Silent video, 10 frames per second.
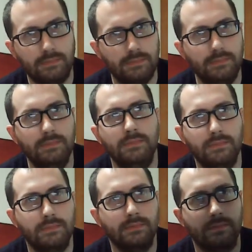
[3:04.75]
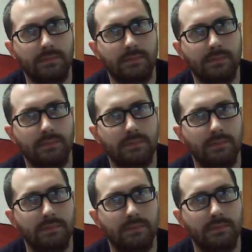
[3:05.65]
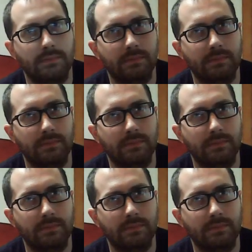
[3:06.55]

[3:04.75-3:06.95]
[no speech]